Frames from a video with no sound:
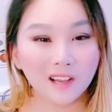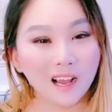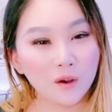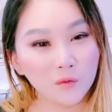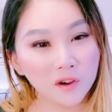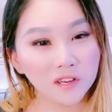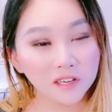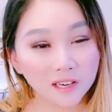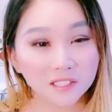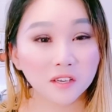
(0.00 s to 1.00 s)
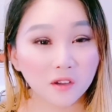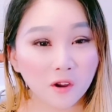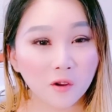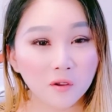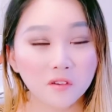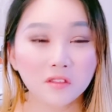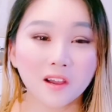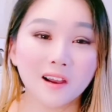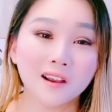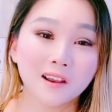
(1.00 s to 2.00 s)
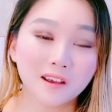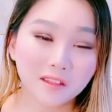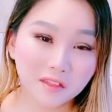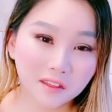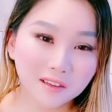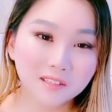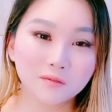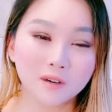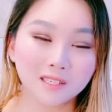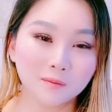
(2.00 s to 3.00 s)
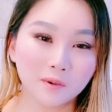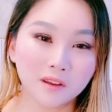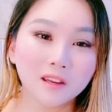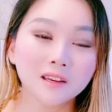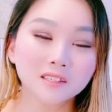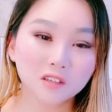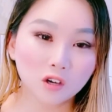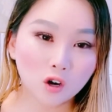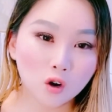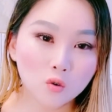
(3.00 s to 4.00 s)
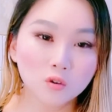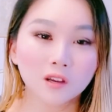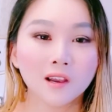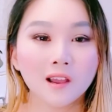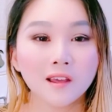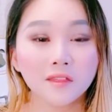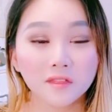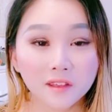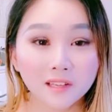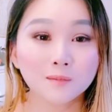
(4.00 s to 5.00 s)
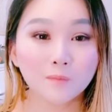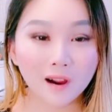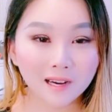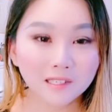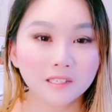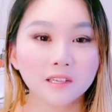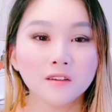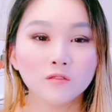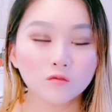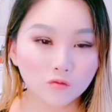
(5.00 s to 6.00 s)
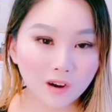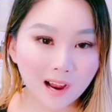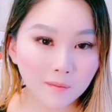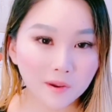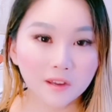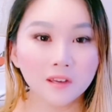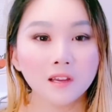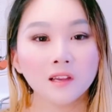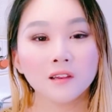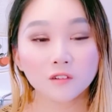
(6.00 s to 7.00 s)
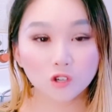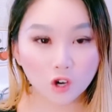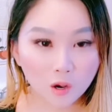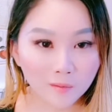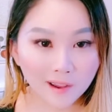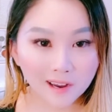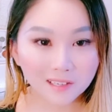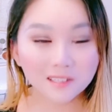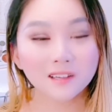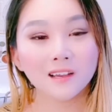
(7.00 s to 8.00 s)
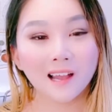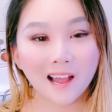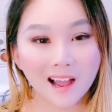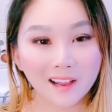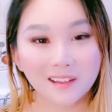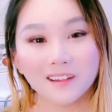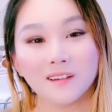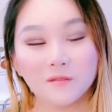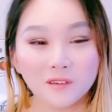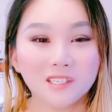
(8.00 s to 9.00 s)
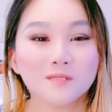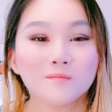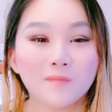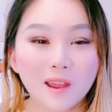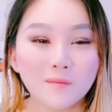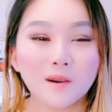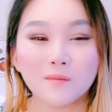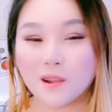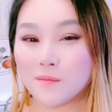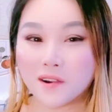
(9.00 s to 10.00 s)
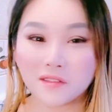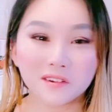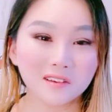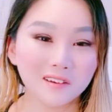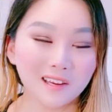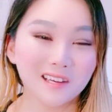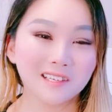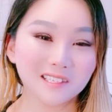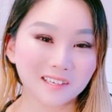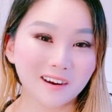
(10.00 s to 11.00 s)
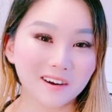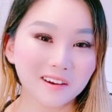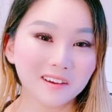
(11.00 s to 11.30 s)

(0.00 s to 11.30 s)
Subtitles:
I want you guys to know that this recipe is called the spicy ramen gourmet hack, which is made by my mother in the sky,